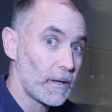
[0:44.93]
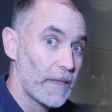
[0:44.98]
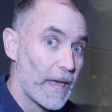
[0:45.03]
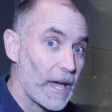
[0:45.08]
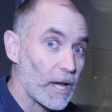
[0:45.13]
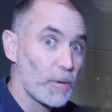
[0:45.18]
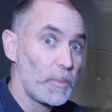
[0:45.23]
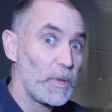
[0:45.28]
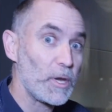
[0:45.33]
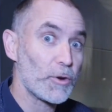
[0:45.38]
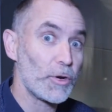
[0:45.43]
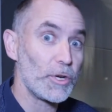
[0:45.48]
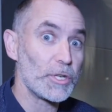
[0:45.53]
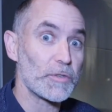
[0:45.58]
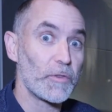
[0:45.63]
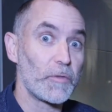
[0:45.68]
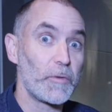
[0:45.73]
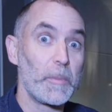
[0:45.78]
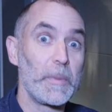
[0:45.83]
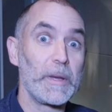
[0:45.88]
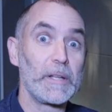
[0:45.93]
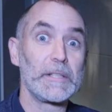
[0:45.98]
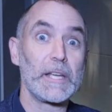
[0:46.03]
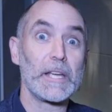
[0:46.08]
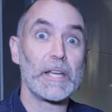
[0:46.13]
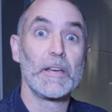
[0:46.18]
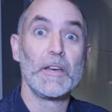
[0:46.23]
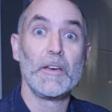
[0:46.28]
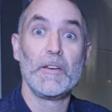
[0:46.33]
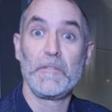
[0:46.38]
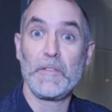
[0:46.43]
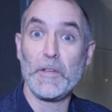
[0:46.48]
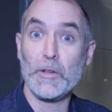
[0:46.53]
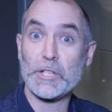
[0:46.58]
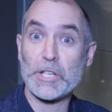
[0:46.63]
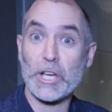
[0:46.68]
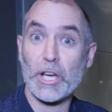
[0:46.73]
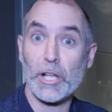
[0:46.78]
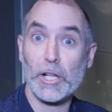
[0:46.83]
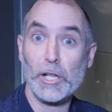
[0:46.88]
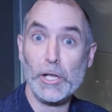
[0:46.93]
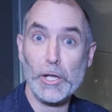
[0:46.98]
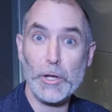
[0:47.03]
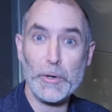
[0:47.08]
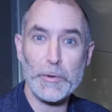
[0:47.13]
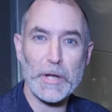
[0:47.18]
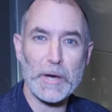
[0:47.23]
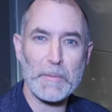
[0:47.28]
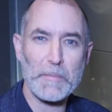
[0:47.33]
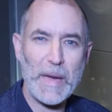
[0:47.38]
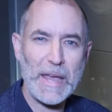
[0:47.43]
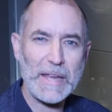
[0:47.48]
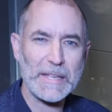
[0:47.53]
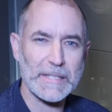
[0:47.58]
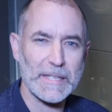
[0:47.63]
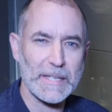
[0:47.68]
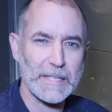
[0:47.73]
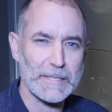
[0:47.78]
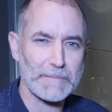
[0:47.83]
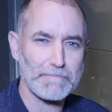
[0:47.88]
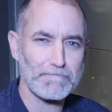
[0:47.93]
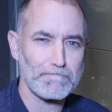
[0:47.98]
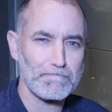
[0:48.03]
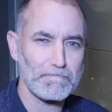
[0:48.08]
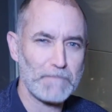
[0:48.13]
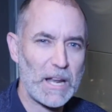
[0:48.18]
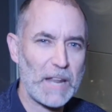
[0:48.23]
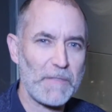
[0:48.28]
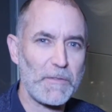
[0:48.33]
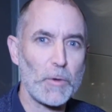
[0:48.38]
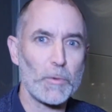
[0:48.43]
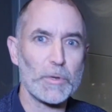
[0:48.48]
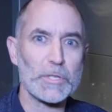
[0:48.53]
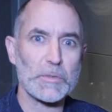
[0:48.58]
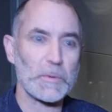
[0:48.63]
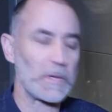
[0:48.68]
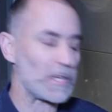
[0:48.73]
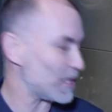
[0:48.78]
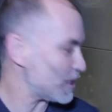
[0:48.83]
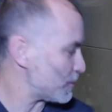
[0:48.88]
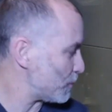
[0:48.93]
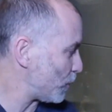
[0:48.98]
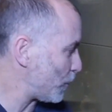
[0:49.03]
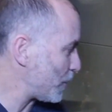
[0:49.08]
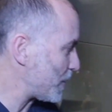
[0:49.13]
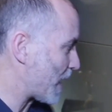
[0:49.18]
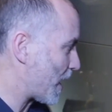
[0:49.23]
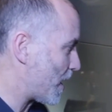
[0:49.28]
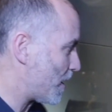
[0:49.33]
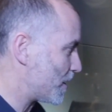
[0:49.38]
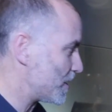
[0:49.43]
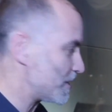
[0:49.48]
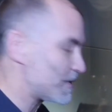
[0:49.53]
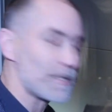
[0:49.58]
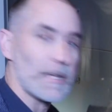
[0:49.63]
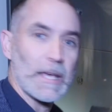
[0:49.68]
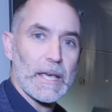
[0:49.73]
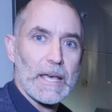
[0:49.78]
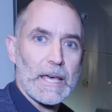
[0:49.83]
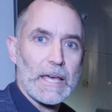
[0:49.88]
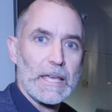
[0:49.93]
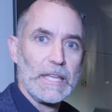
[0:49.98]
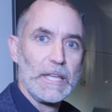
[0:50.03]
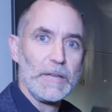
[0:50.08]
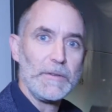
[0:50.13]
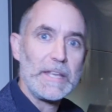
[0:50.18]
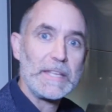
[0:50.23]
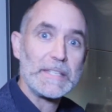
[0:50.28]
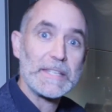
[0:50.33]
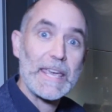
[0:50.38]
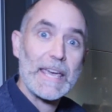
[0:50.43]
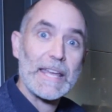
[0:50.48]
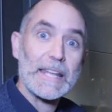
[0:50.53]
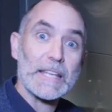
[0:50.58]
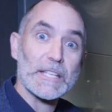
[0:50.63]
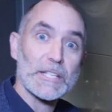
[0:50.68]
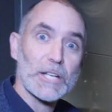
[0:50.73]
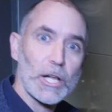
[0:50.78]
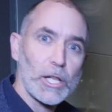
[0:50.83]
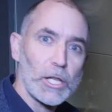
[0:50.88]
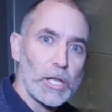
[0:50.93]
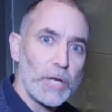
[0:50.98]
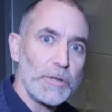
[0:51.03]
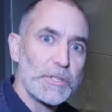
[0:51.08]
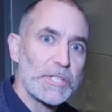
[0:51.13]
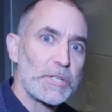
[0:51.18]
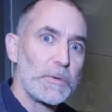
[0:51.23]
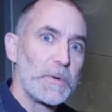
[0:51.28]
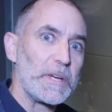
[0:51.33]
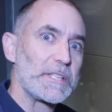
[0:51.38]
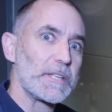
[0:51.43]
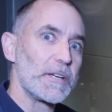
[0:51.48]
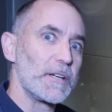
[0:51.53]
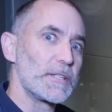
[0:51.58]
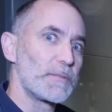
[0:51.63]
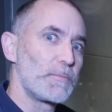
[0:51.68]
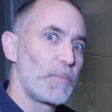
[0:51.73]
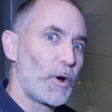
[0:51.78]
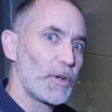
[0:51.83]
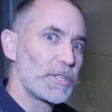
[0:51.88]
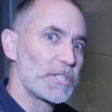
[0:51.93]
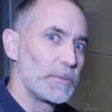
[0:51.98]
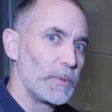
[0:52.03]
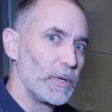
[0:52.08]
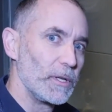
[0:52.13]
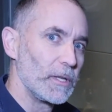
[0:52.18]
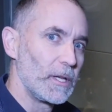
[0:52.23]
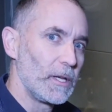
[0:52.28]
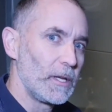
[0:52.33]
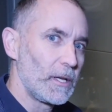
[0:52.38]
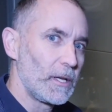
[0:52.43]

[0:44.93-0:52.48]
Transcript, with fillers: That could be crucial for building future lunar bases. But if you want to exploit that ice, you need to get as close to it as possible.